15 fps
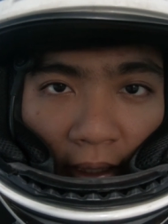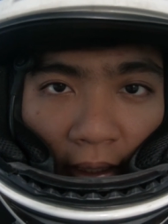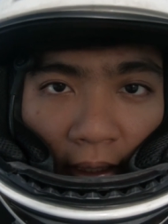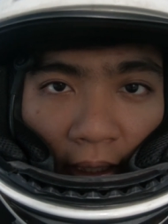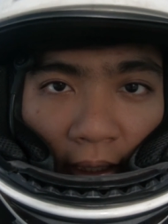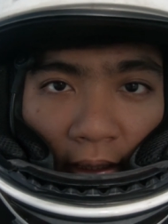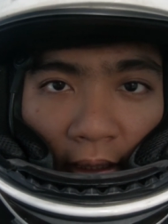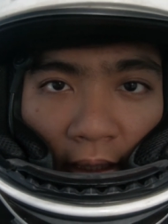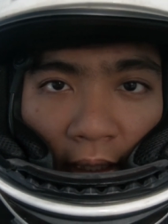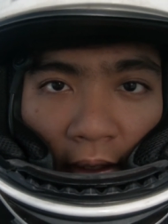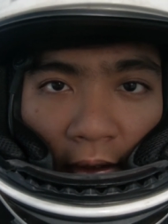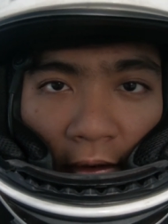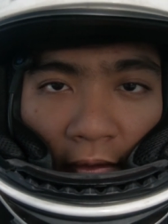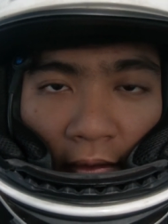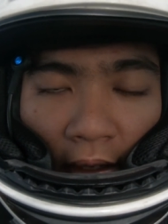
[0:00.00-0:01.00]
testing
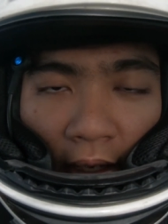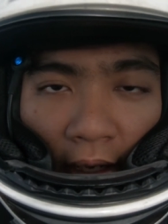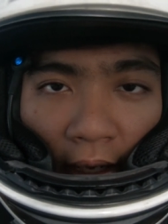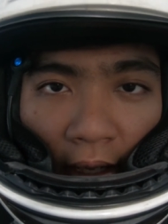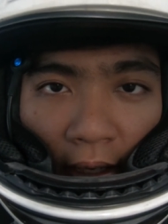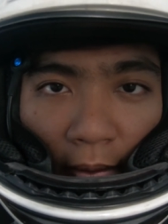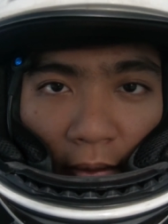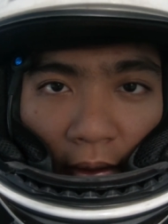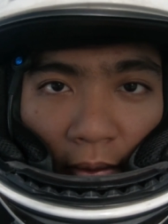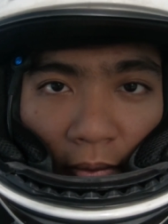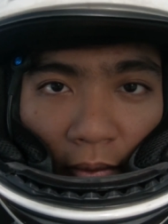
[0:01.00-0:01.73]
of the helmet